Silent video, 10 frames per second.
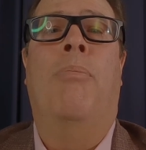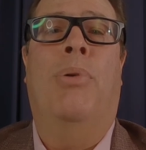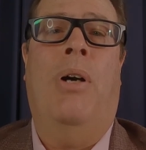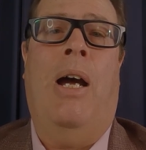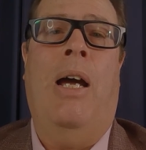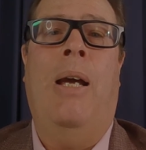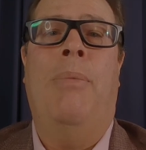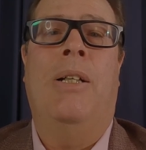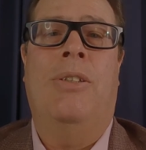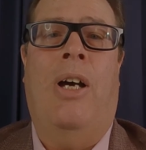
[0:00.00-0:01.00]

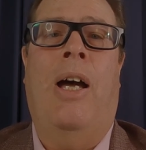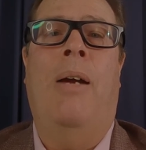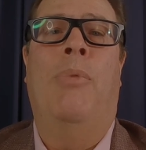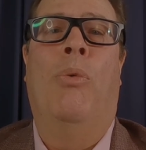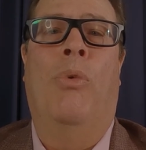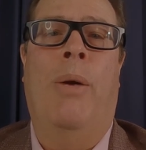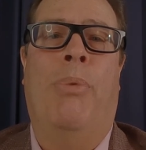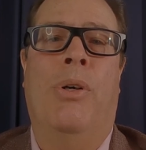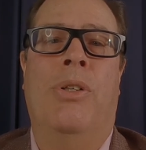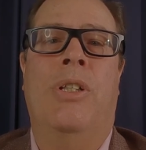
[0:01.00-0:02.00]
prime time
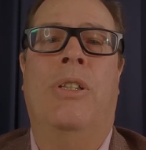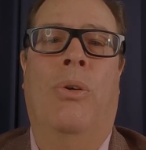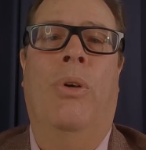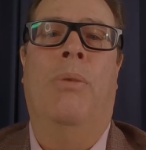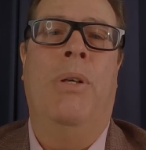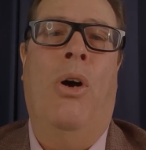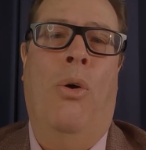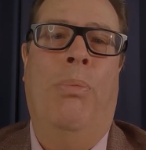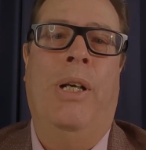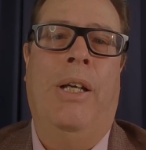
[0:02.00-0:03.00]
rippers is going to be
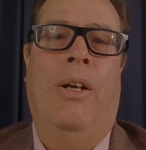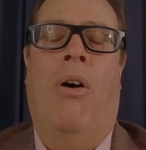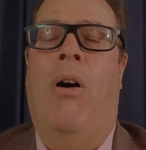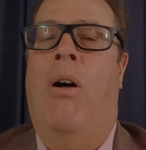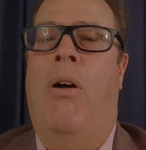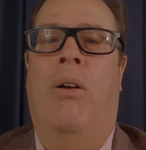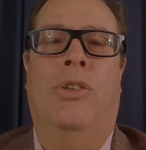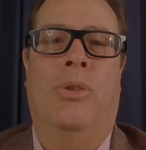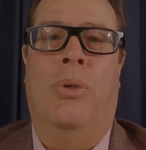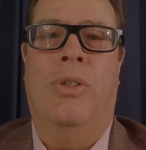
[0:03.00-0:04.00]
opening all
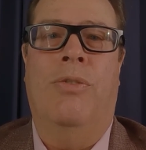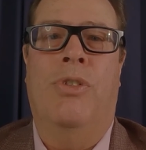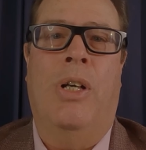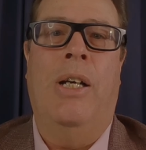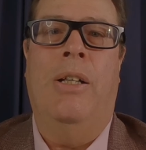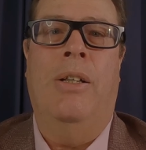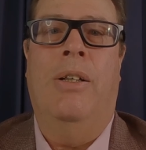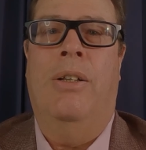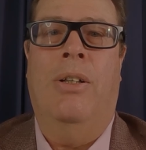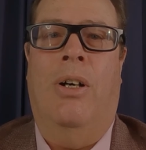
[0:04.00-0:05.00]
sorts of trading
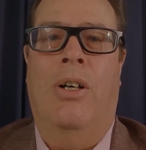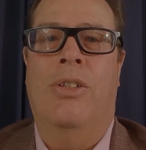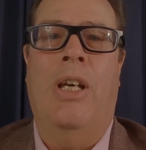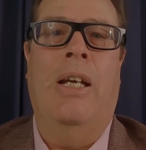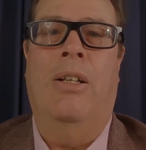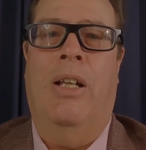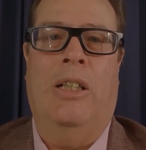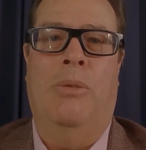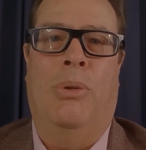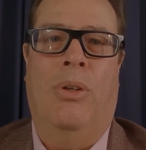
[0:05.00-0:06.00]
cards and
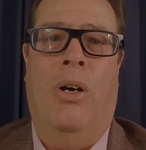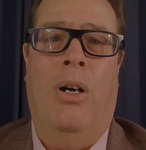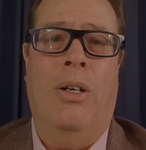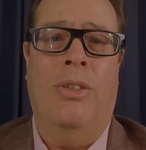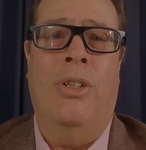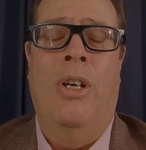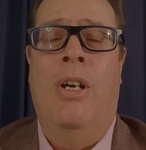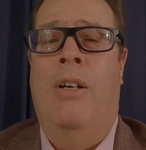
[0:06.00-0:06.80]
collectible cards,